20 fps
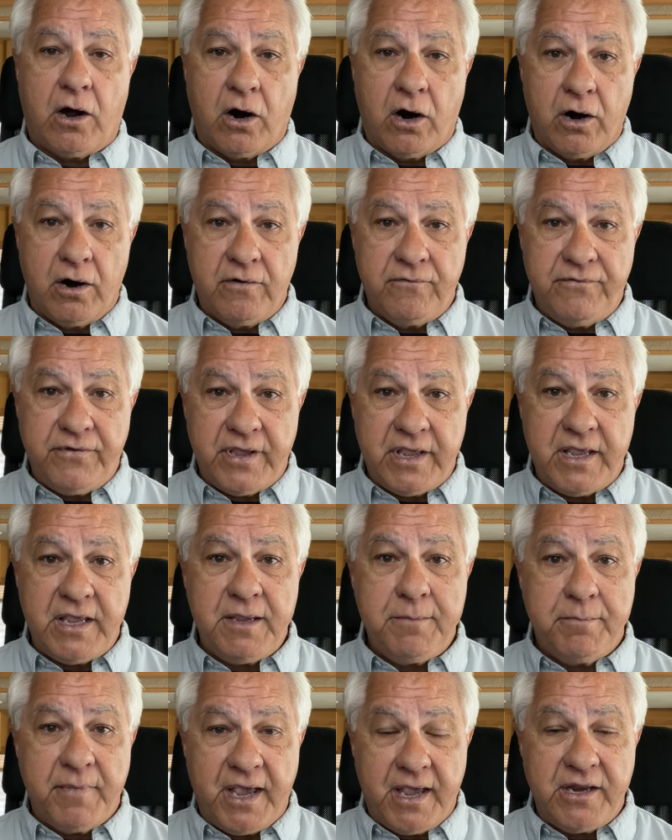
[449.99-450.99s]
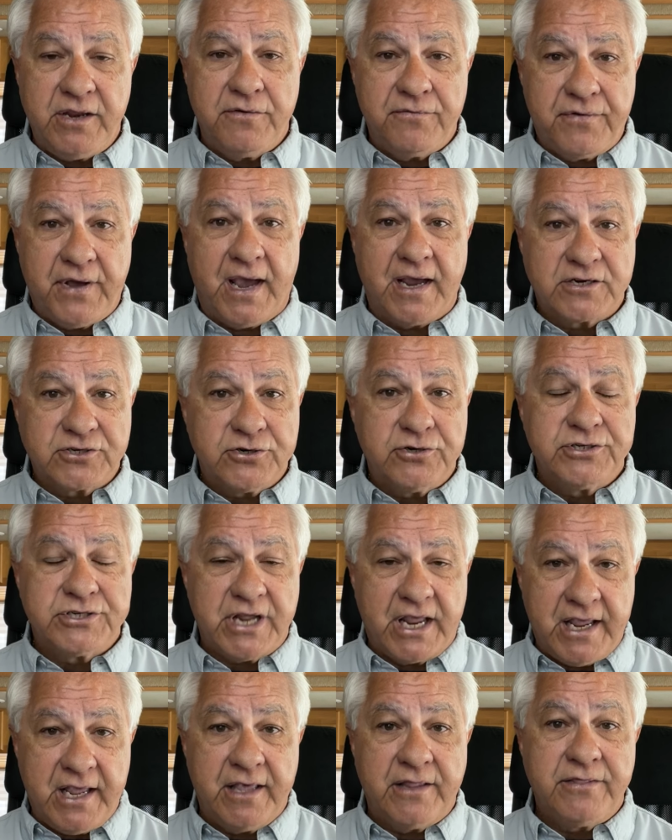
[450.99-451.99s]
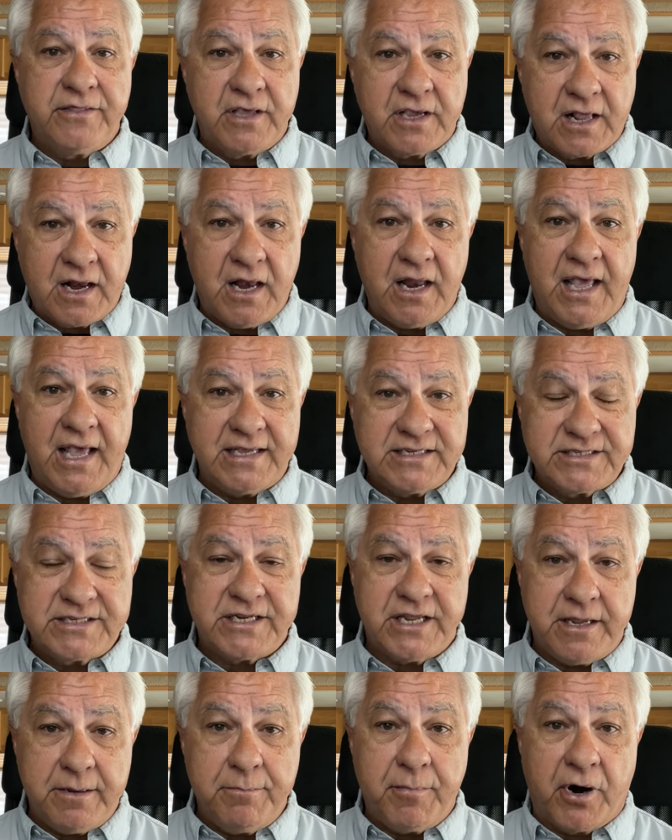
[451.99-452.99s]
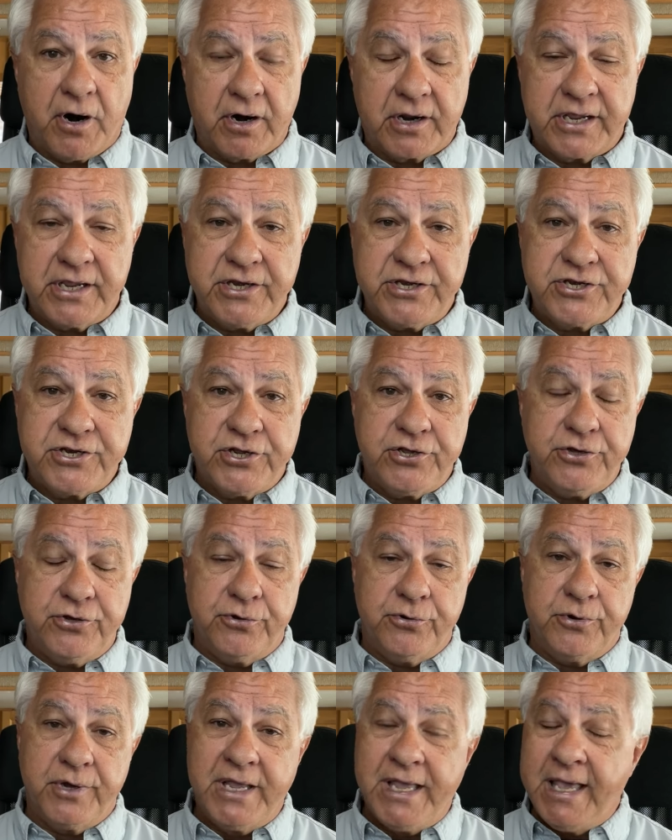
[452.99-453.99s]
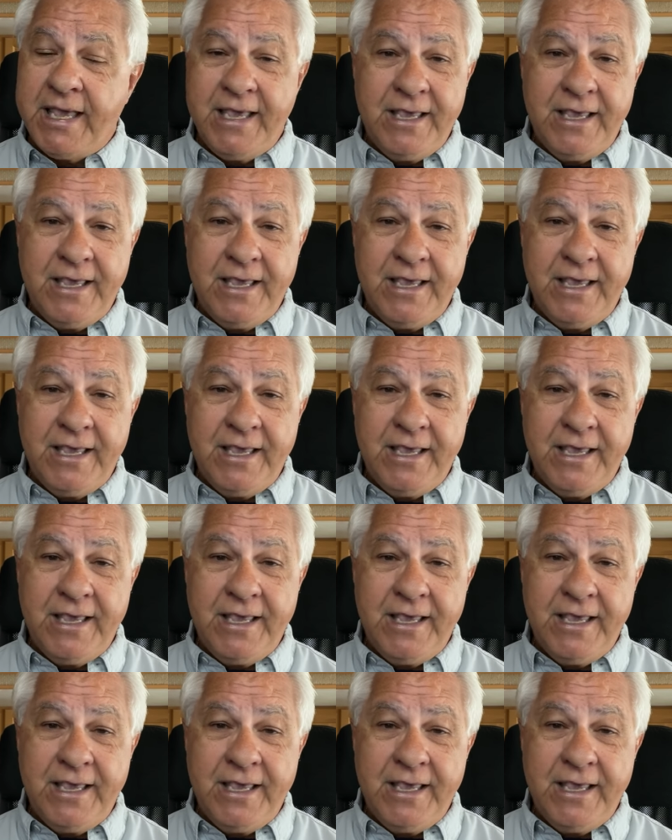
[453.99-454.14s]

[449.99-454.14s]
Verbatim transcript: R V manufacturers in the Class C market too.